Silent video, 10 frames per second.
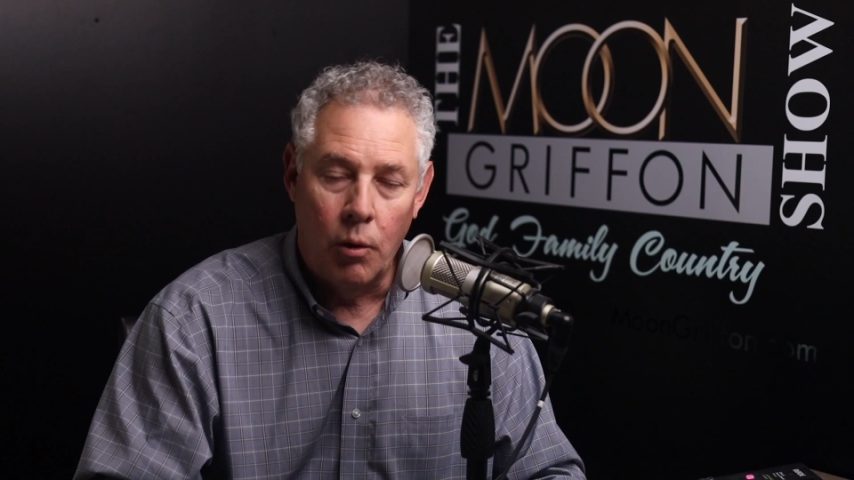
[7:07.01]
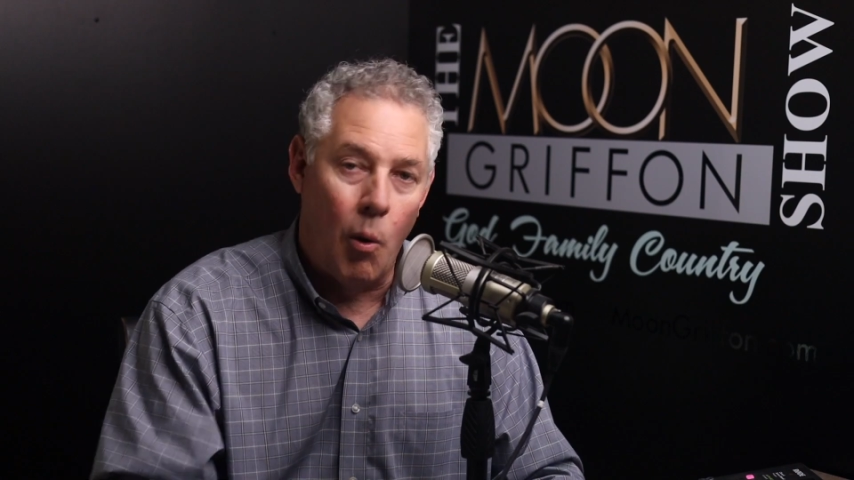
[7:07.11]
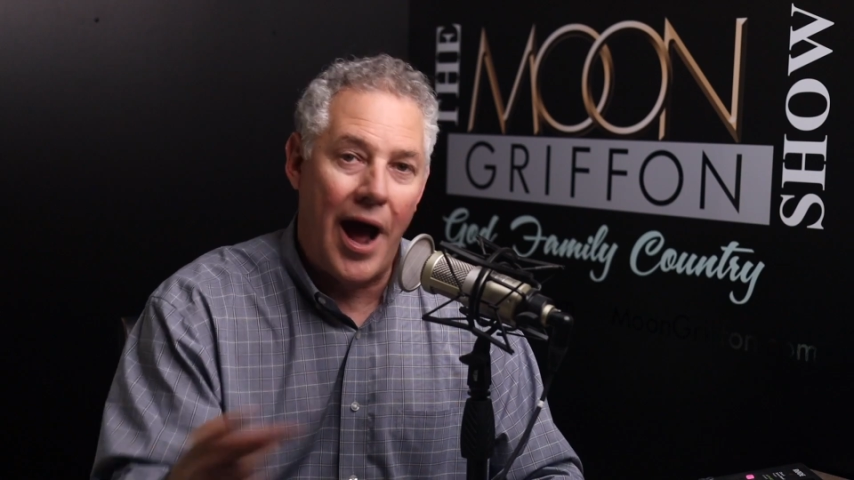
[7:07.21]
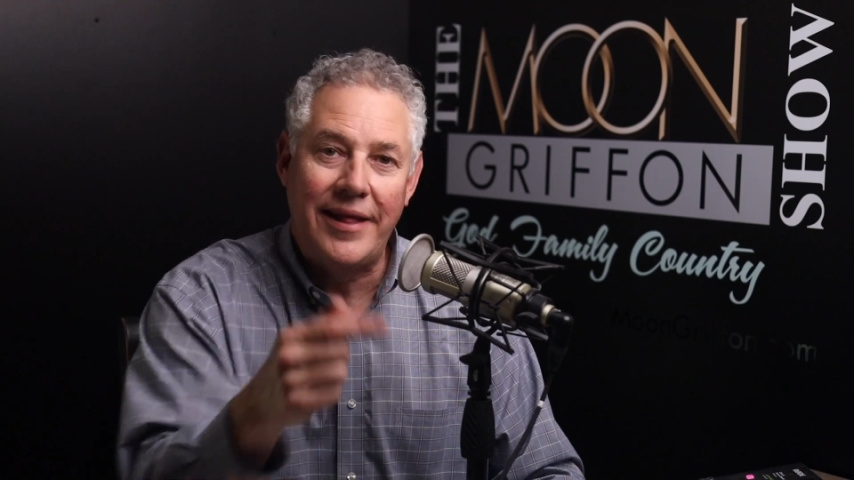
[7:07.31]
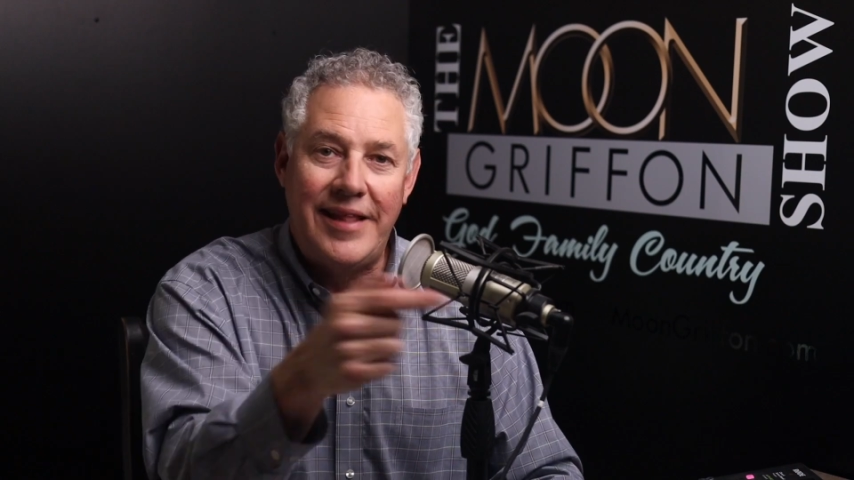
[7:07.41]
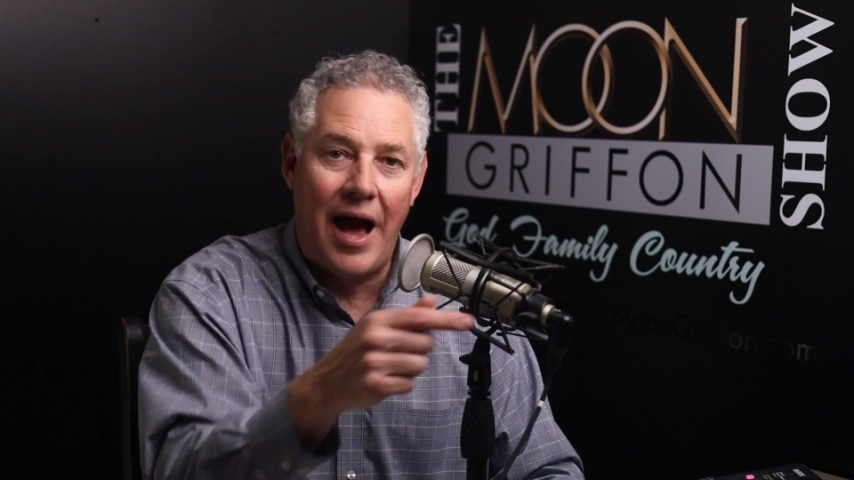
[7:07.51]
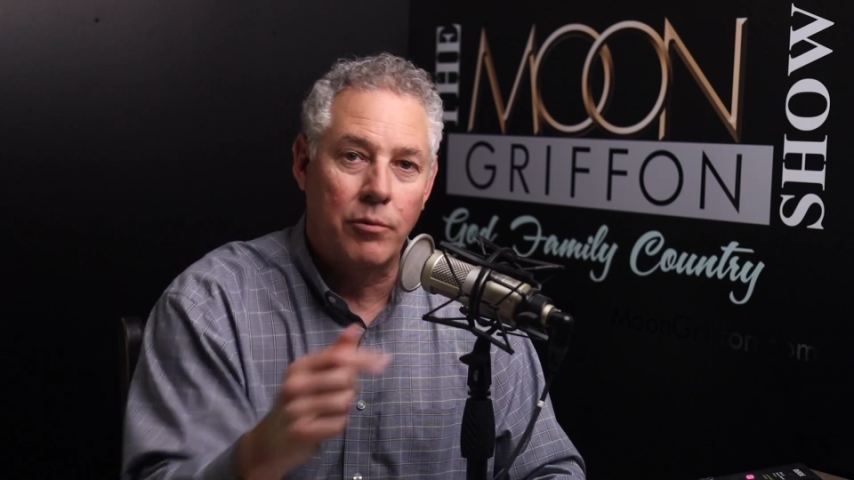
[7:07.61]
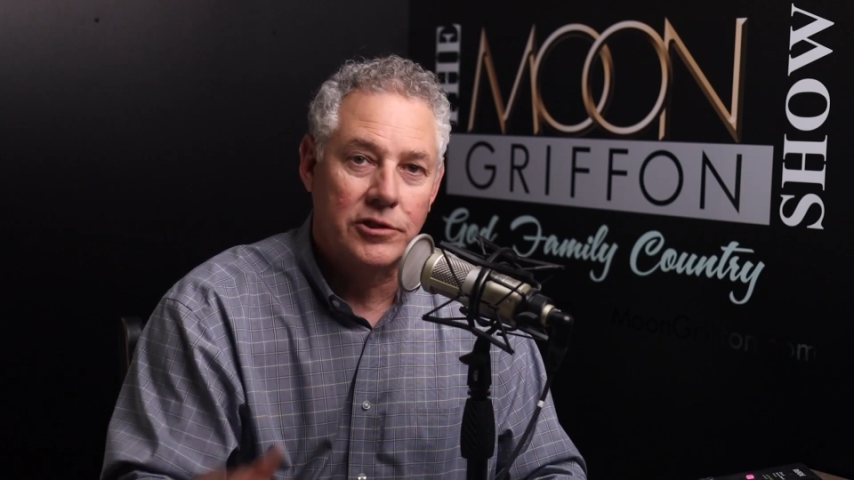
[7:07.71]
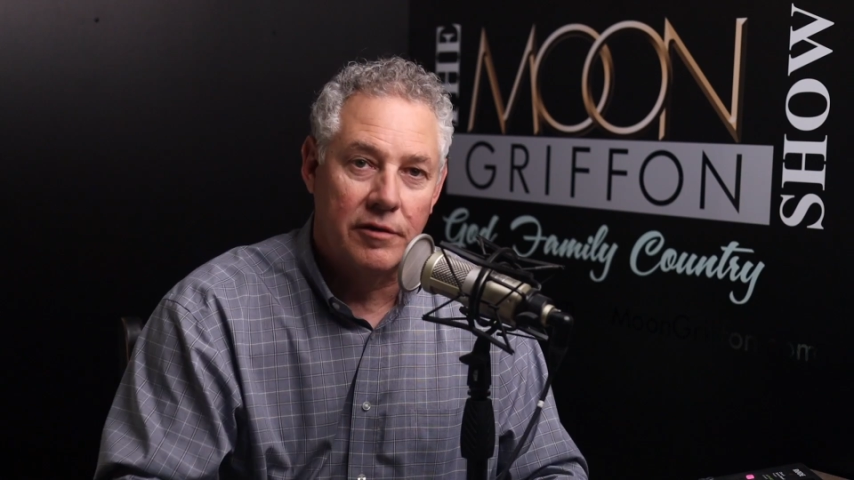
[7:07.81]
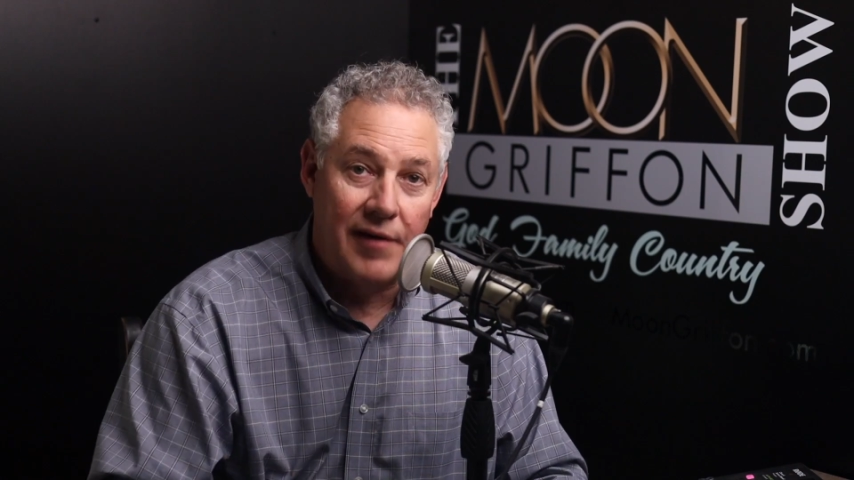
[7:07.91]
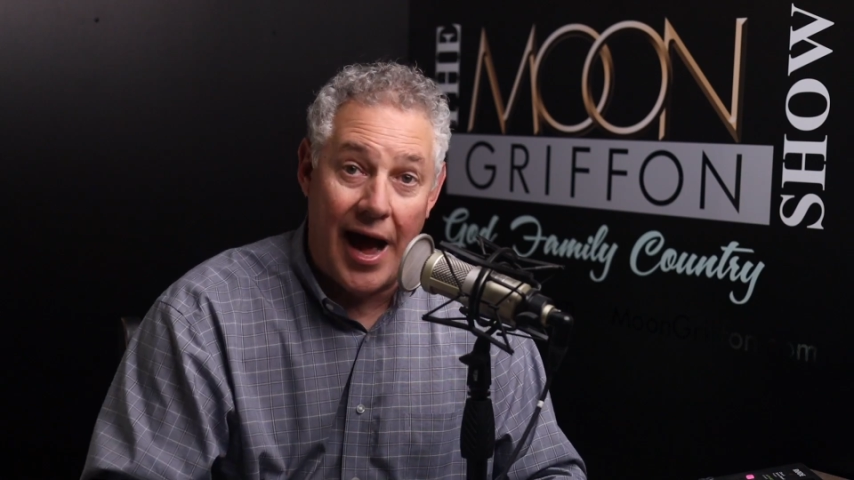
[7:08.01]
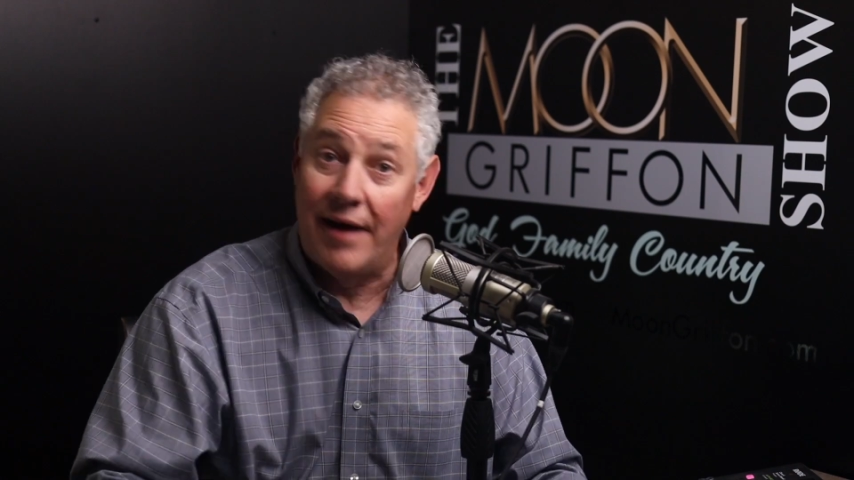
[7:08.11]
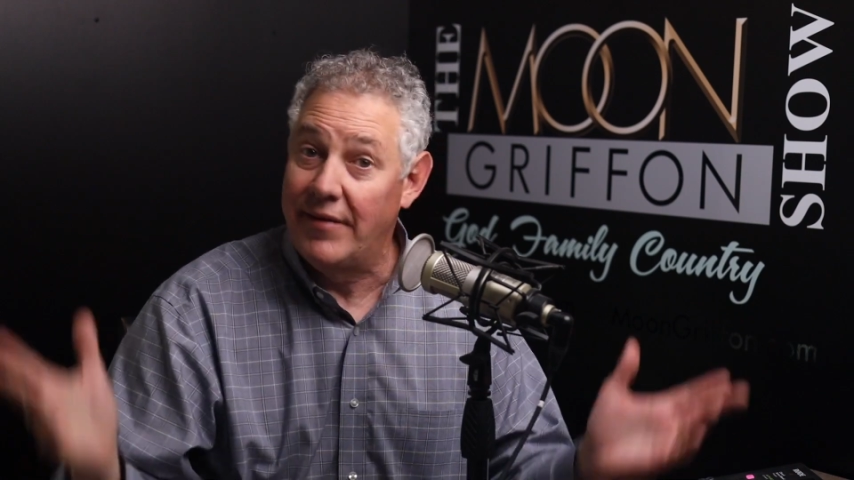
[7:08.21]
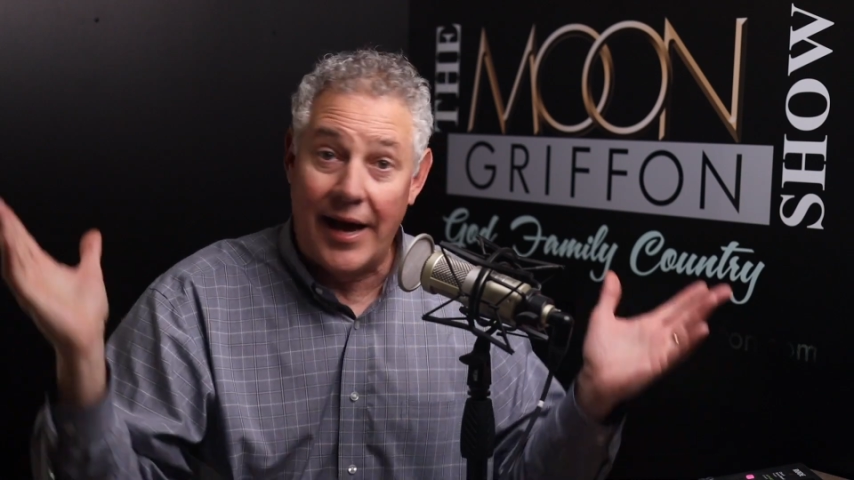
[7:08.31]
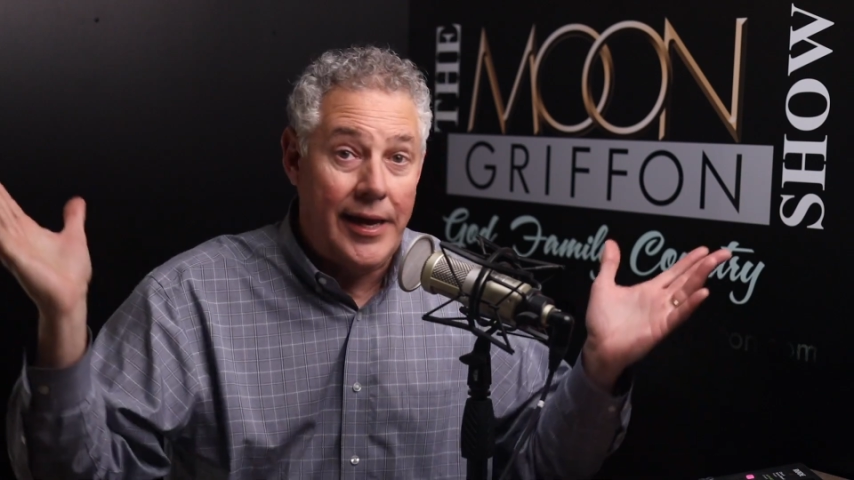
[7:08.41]
Why did that one
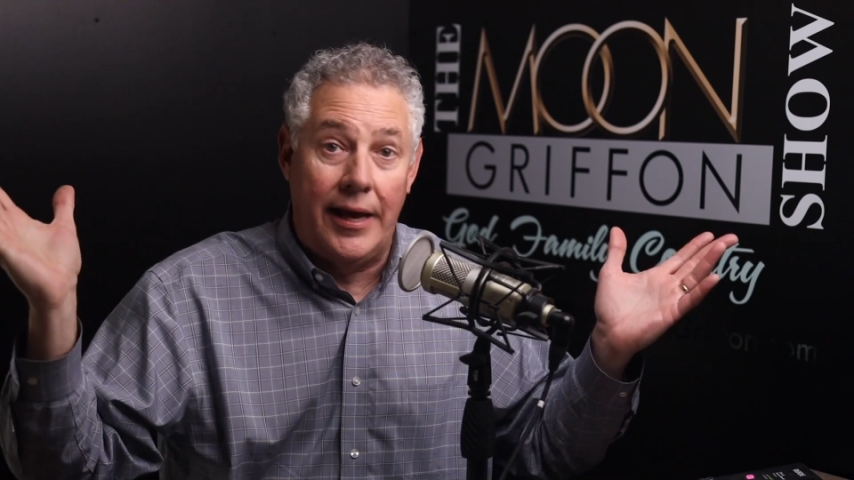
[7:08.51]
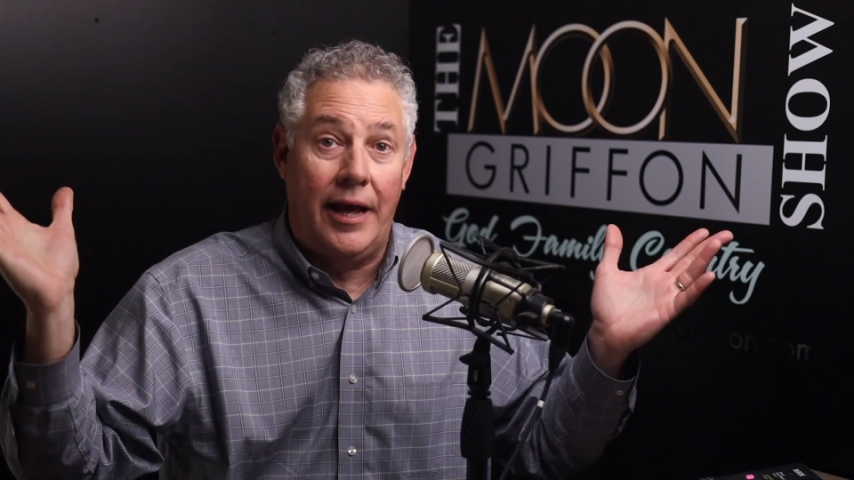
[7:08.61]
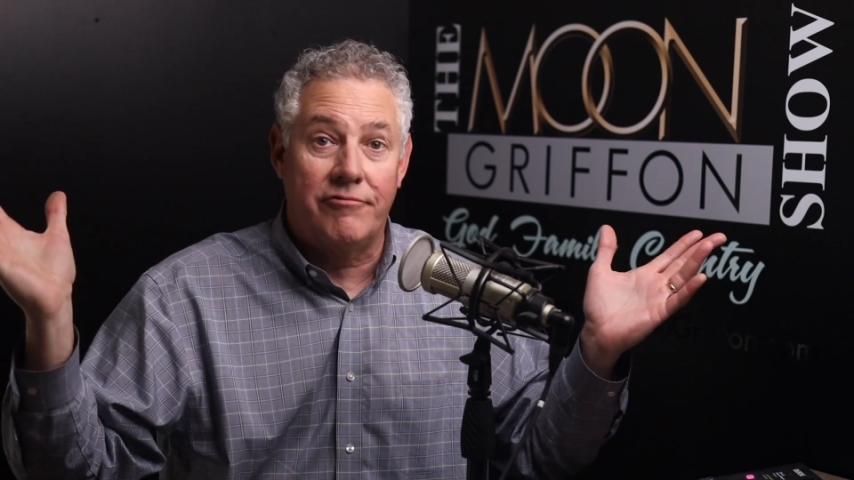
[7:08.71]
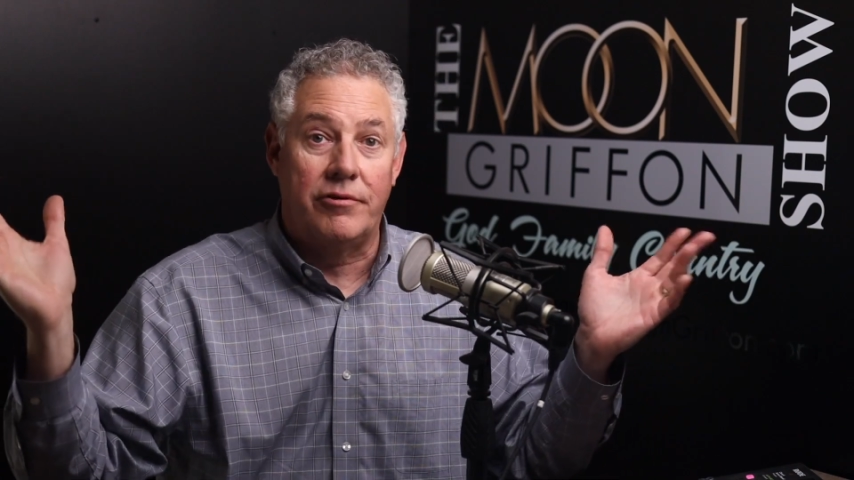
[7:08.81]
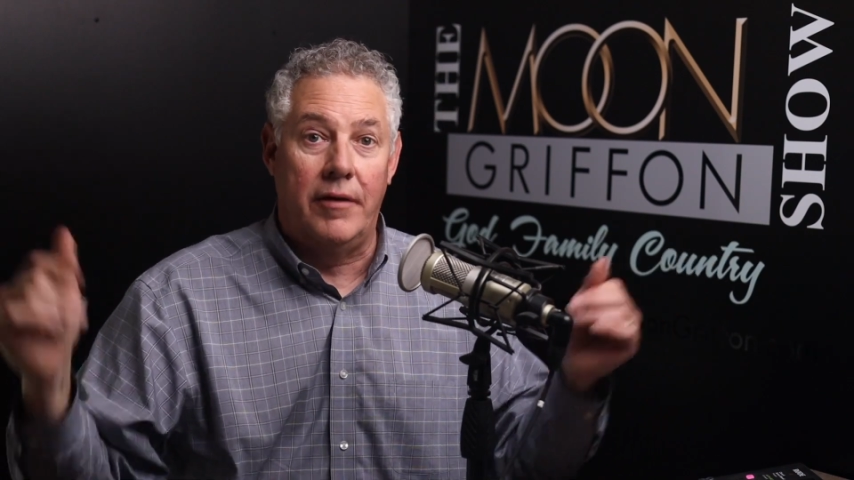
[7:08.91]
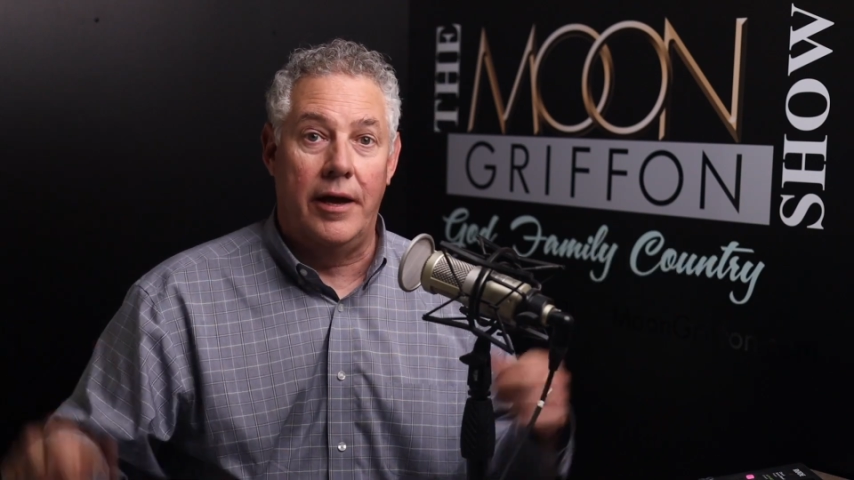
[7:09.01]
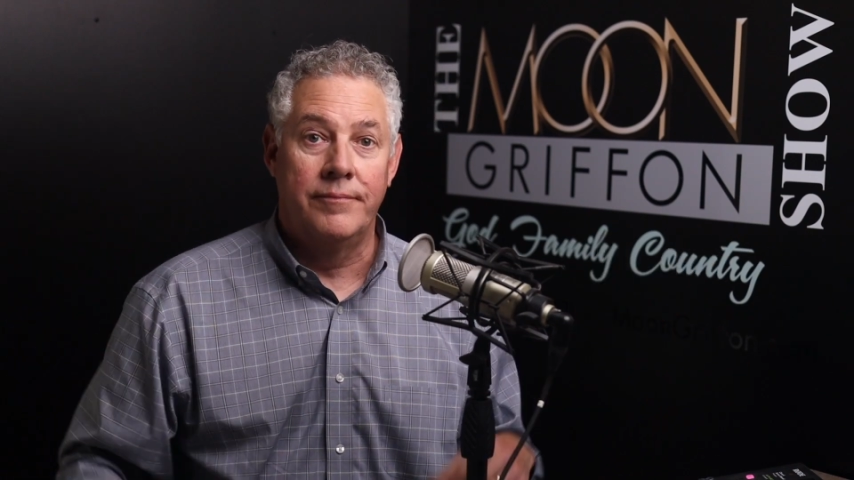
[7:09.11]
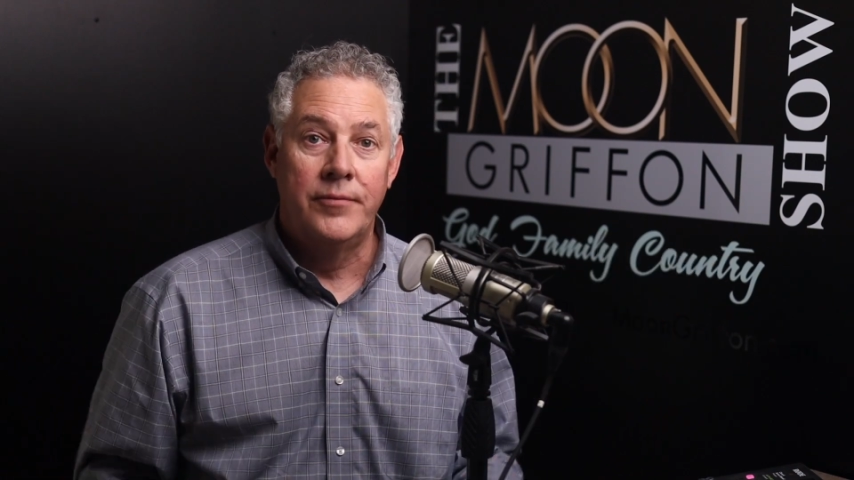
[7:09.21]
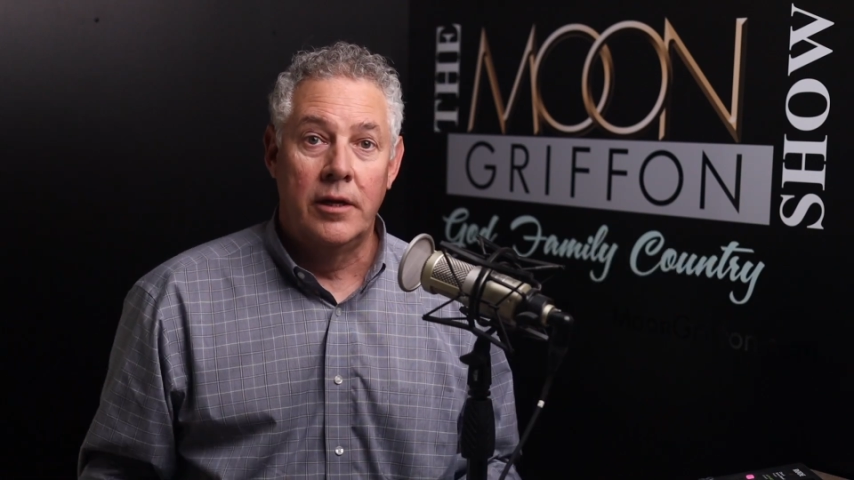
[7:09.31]
survive? I can't answer that.